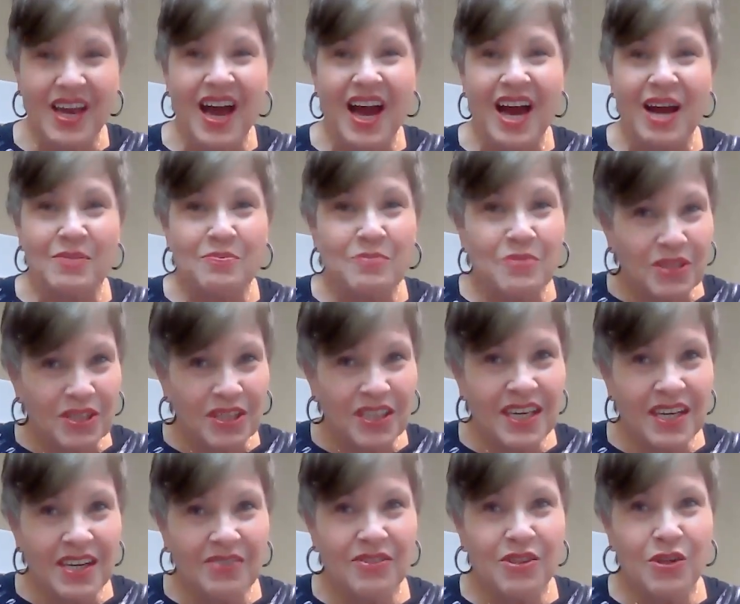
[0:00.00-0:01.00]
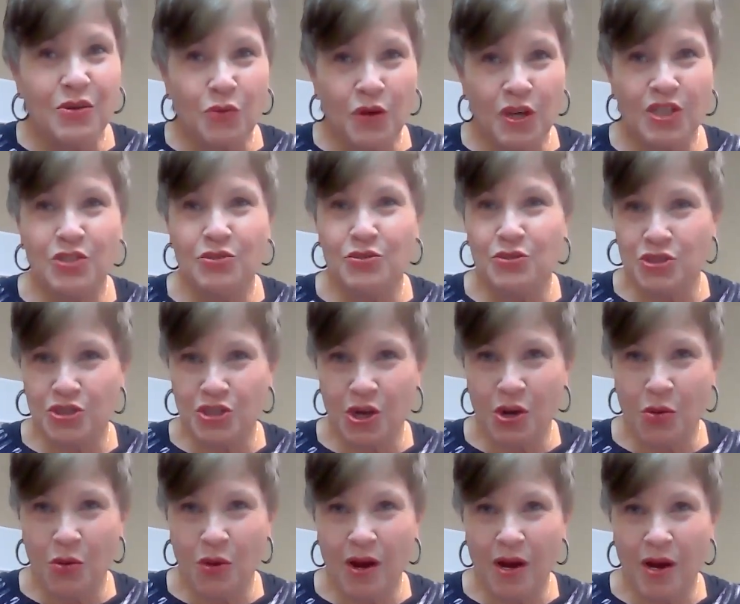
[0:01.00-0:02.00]
I believe that when you
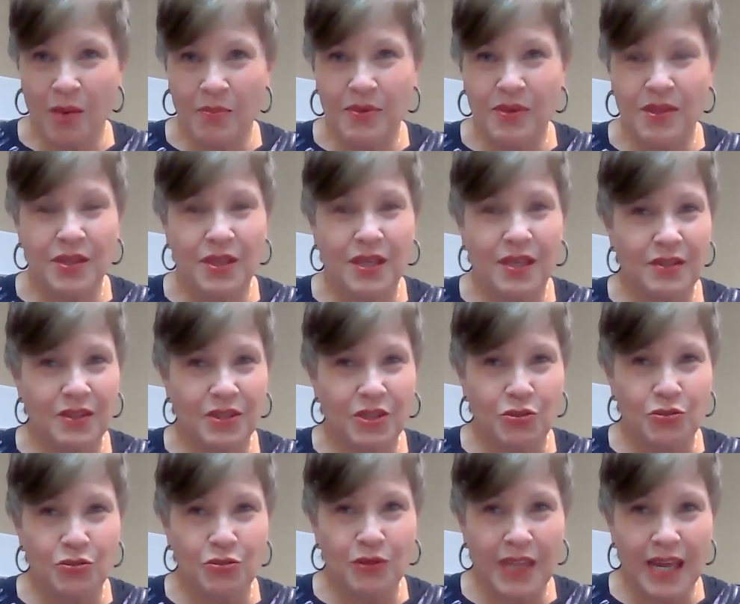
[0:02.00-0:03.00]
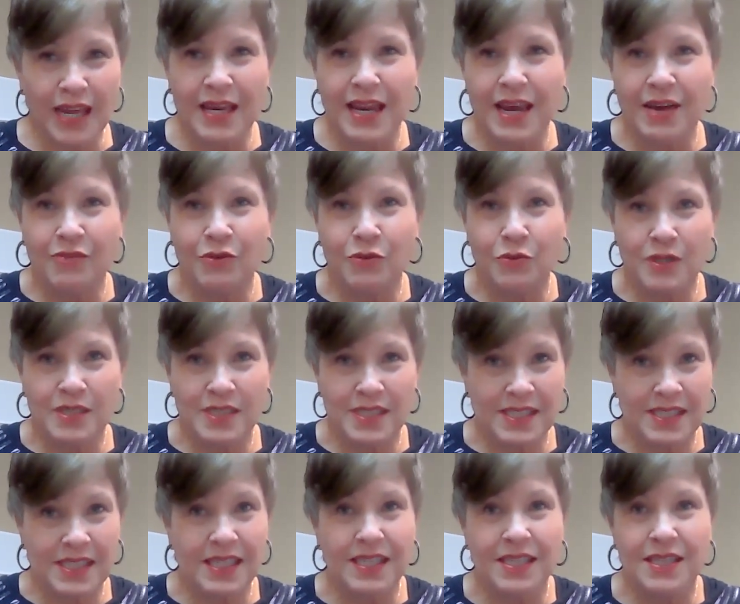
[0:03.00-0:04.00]
show up and you let everyone
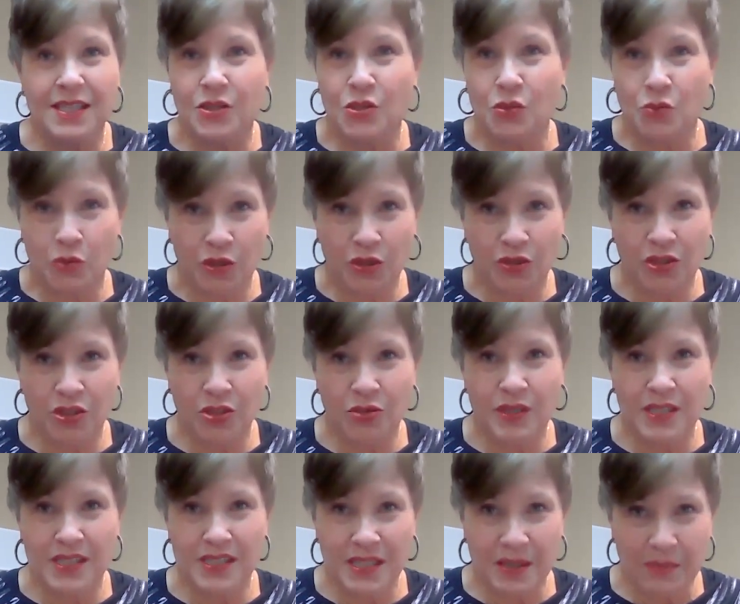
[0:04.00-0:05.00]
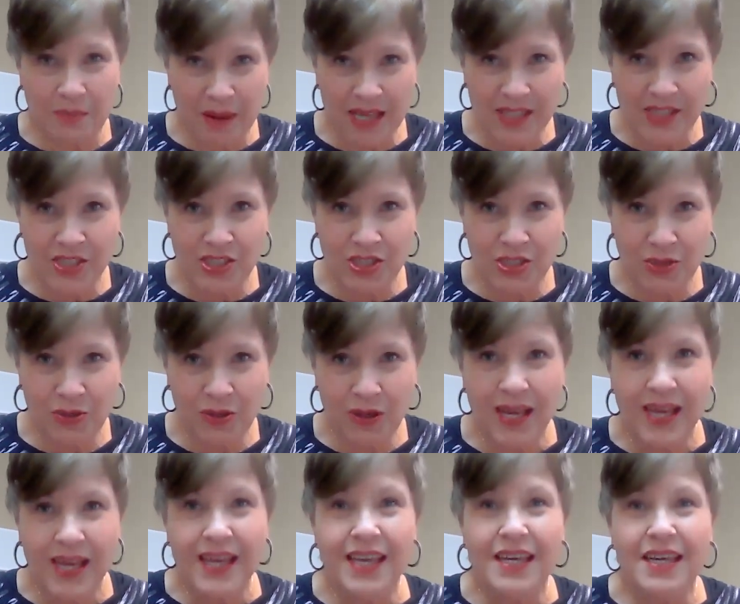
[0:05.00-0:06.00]
see that the real you is the best you,
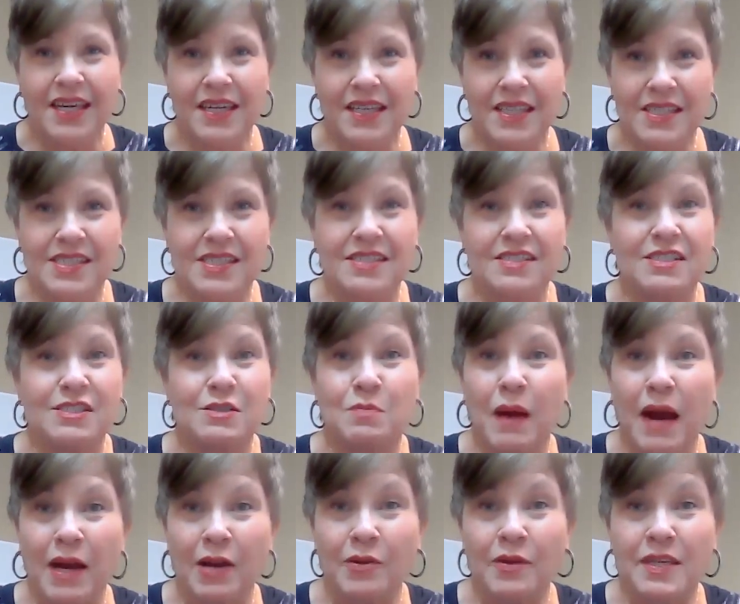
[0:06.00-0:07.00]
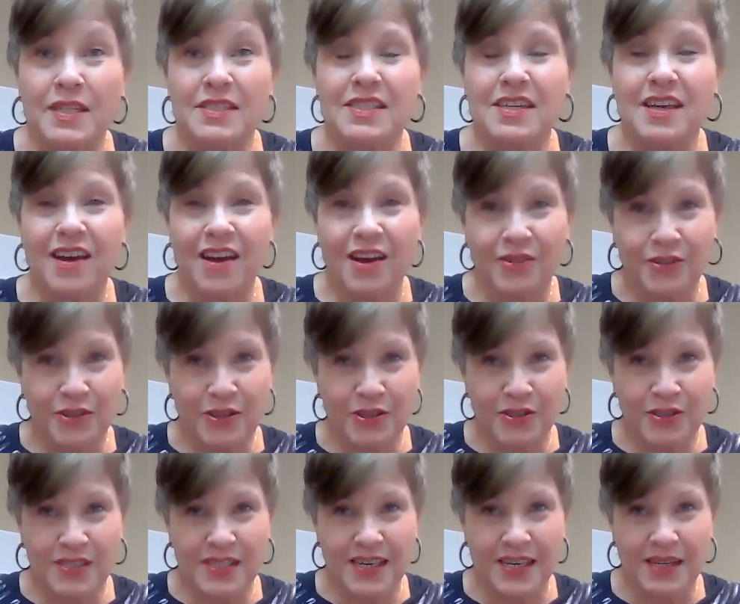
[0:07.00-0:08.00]
it is inspiring to
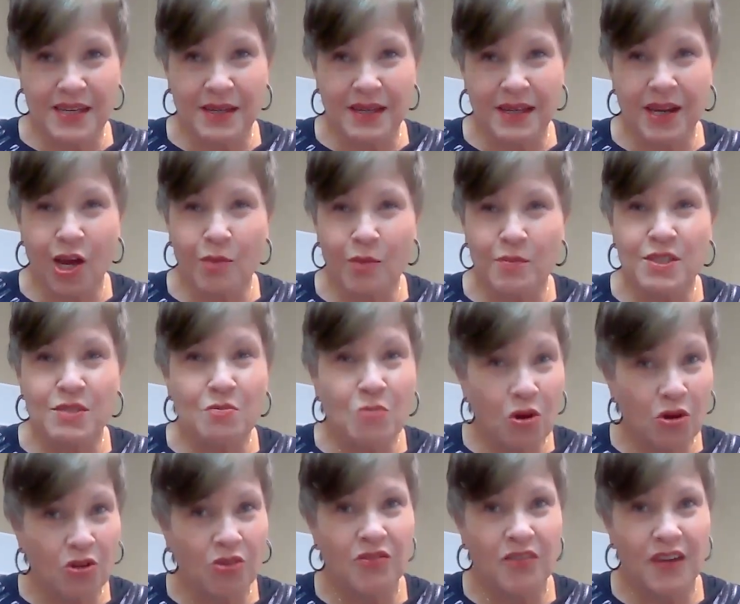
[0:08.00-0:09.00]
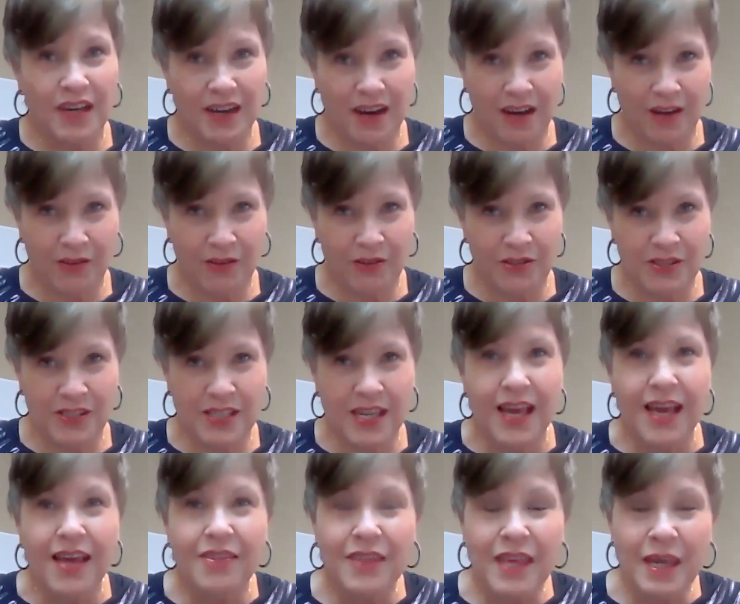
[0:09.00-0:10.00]
others and it helps motivate others.
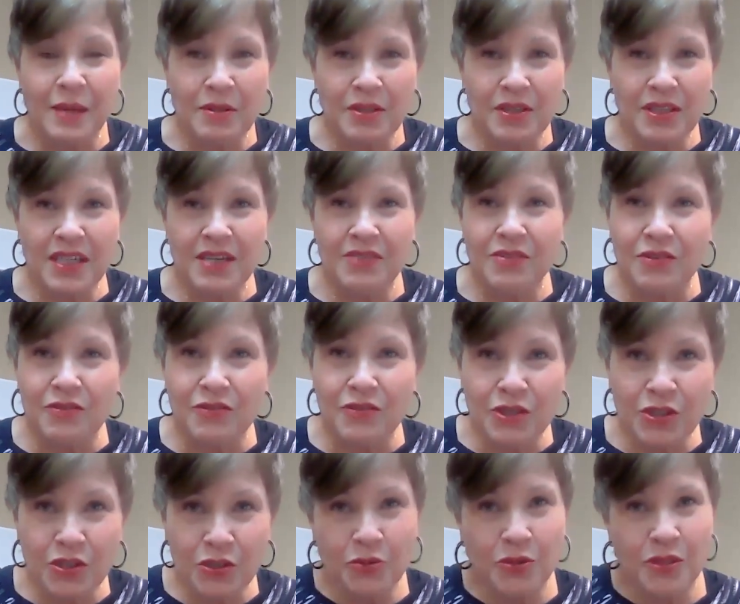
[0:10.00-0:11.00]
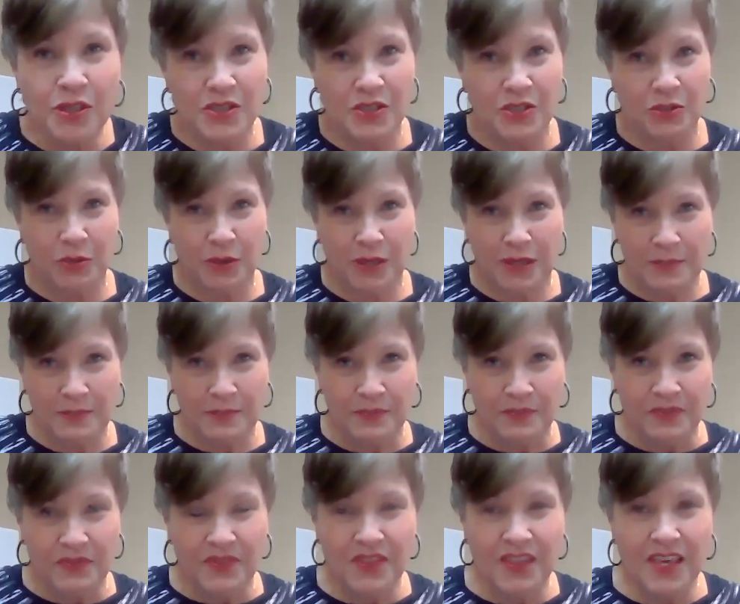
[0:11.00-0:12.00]
They believe if you can do it,
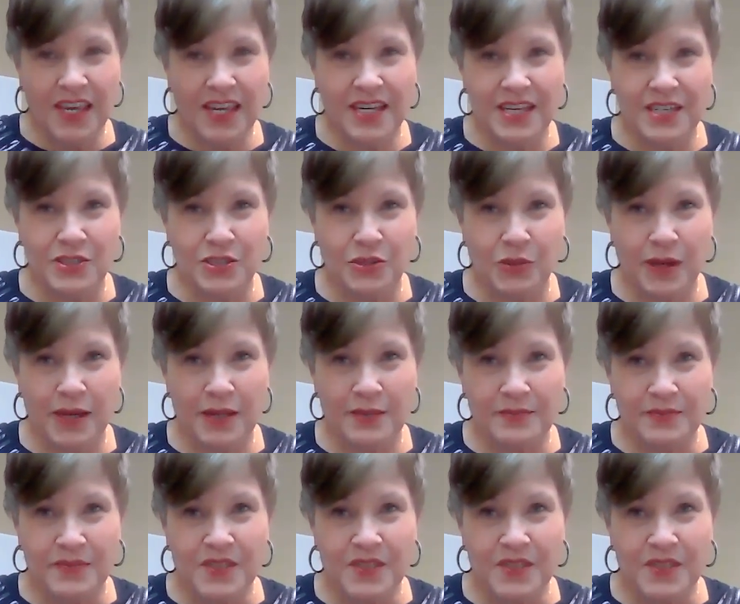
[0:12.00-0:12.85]
they can do it.